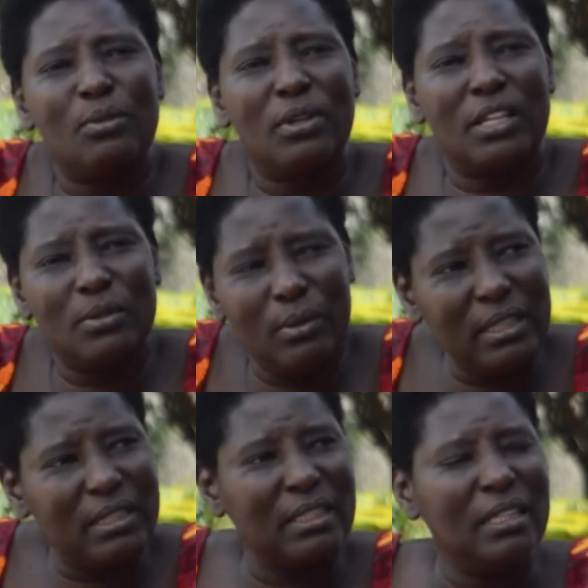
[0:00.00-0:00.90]
to
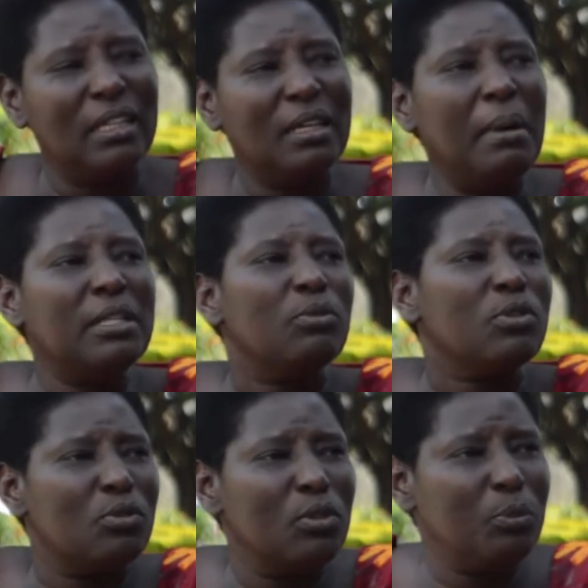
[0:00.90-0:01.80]
graduate, but it
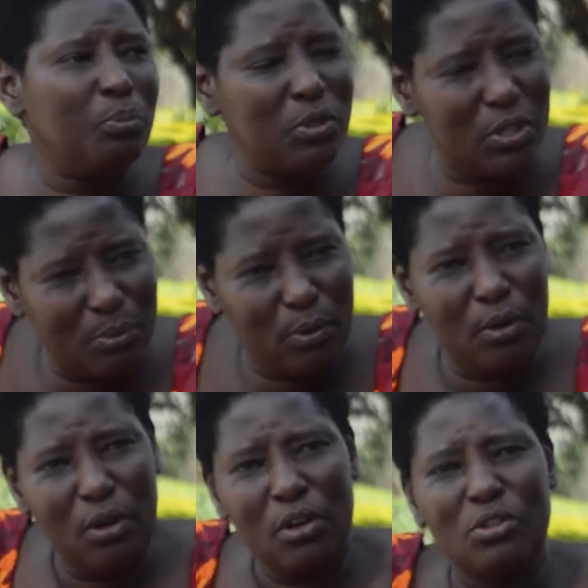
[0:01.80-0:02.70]
was not possible.
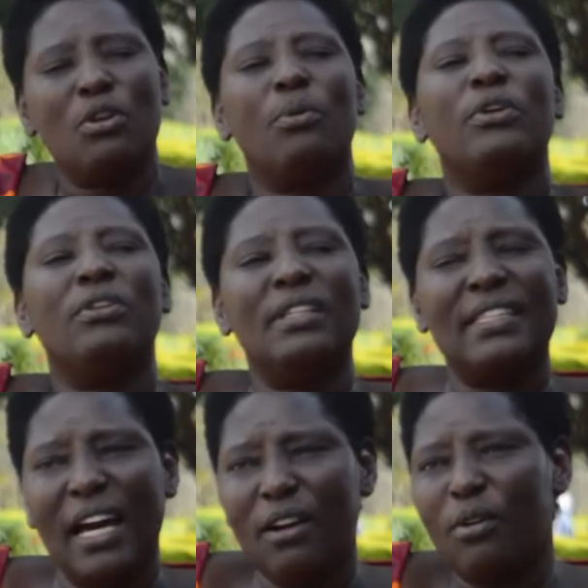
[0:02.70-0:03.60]
So we really
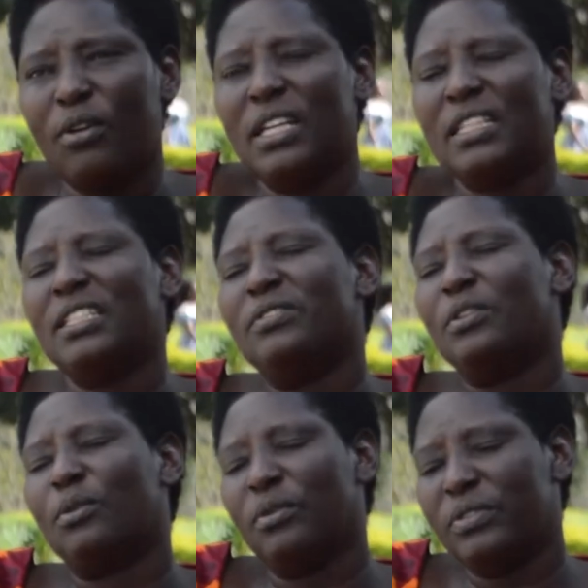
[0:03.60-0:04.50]
thank God that even
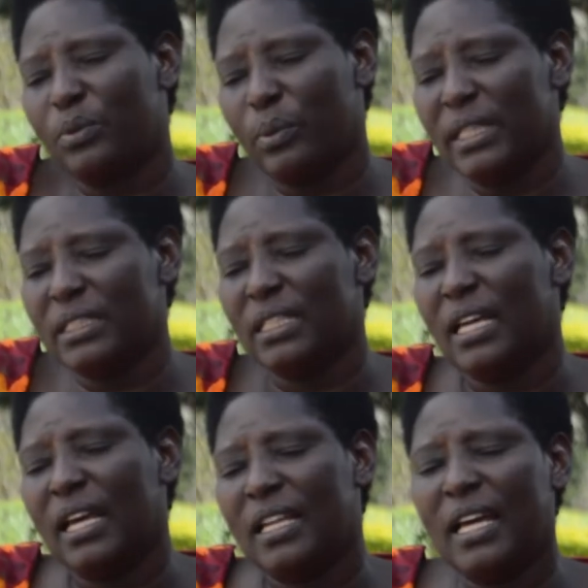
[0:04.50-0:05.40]
COVID went.
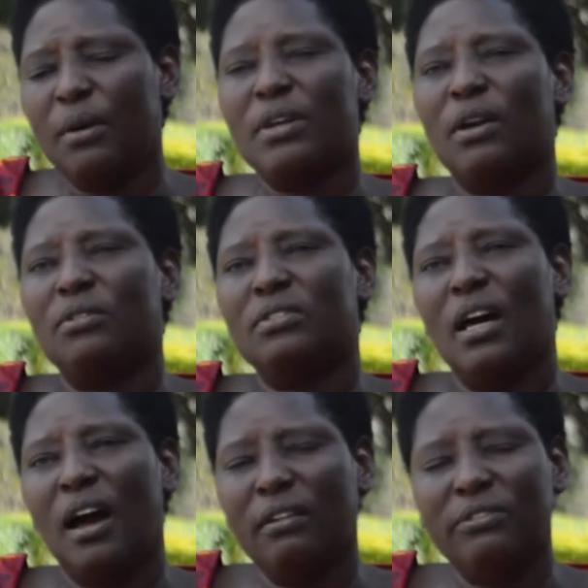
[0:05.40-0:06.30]
Now we are going to
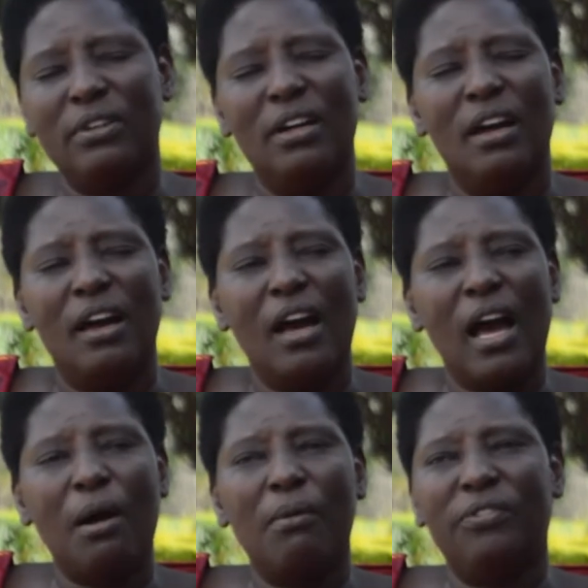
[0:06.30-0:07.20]
have
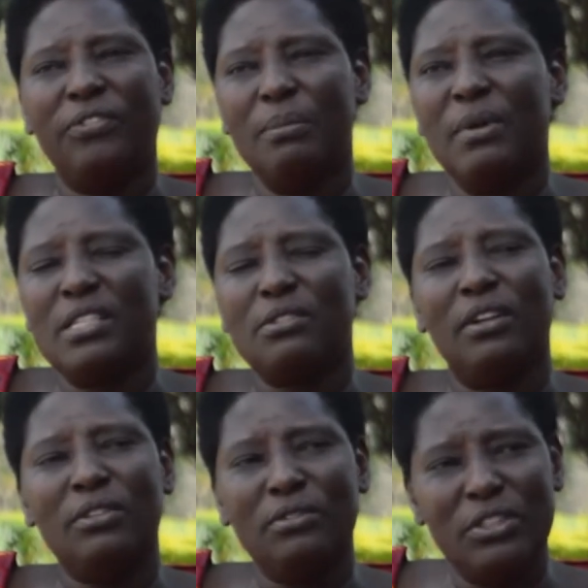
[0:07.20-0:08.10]
our famous
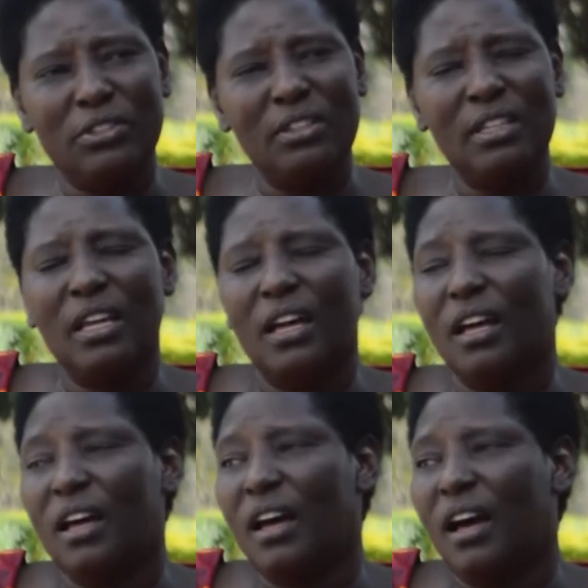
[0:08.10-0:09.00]
graduation
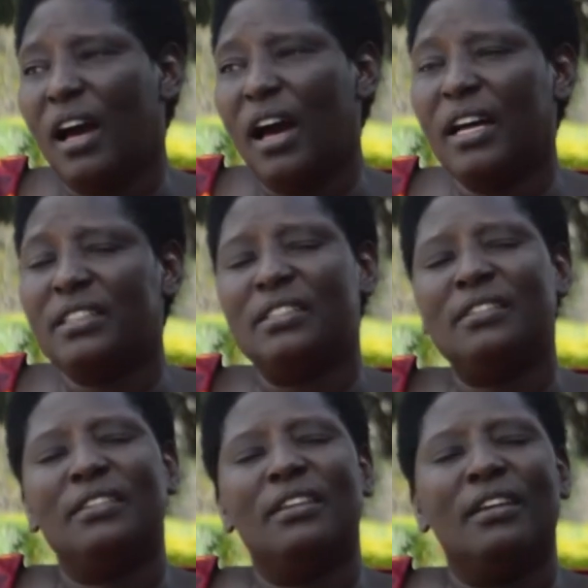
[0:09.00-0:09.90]
at
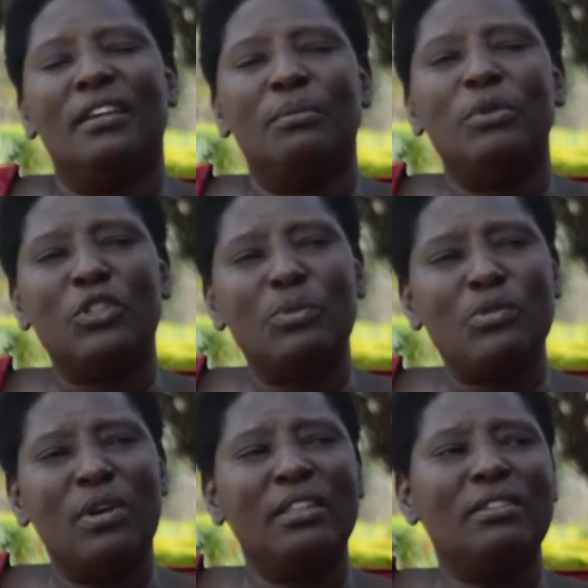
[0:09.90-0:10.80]
Bishop
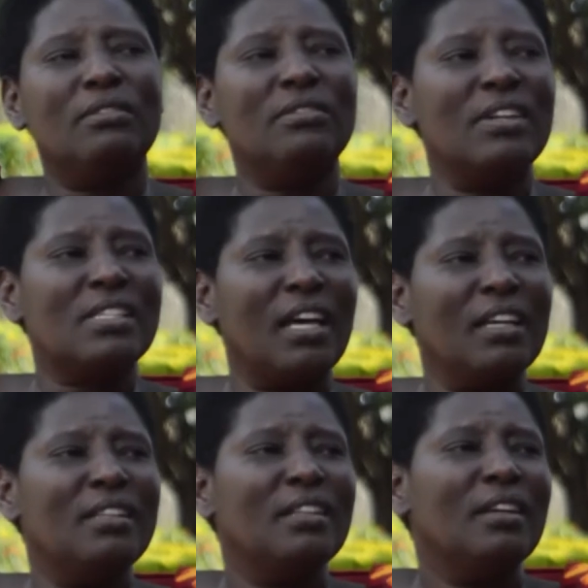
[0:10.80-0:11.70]
Stuart
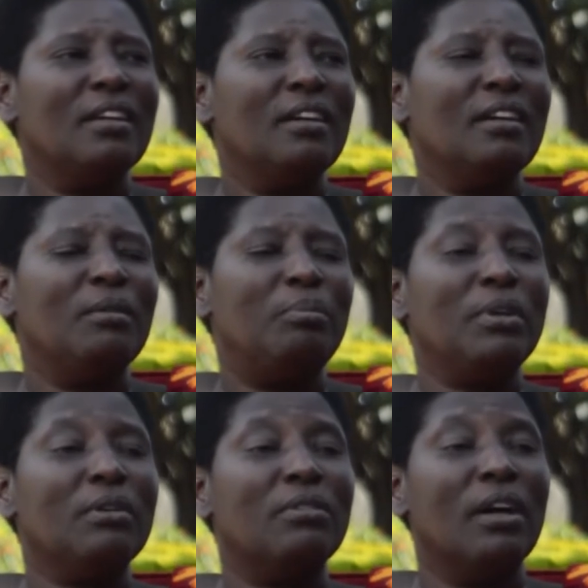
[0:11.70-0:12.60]
Riverside
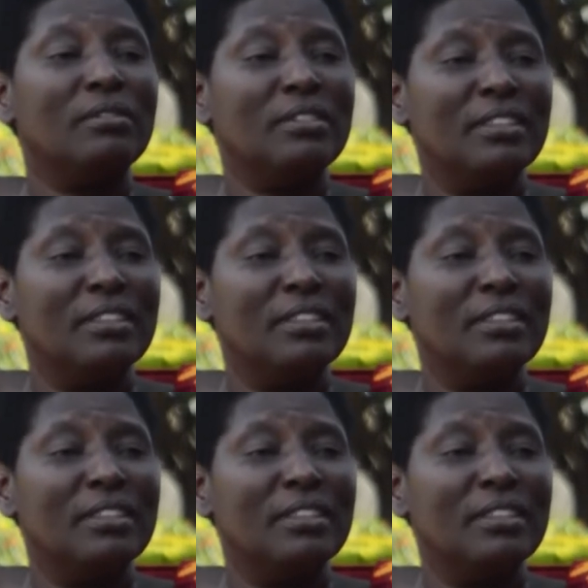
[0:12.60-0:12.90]
Playground.